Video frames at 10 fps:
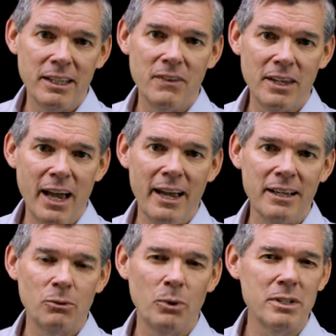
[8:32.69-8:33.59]
in the
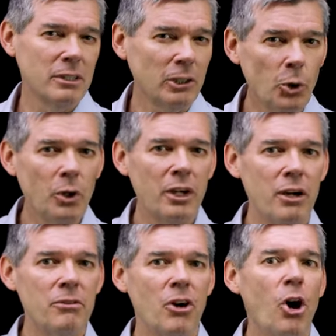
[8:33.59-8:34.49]
night was the Lord
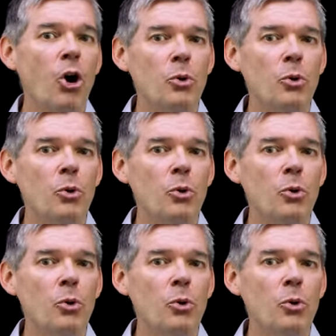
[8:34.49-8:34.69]
of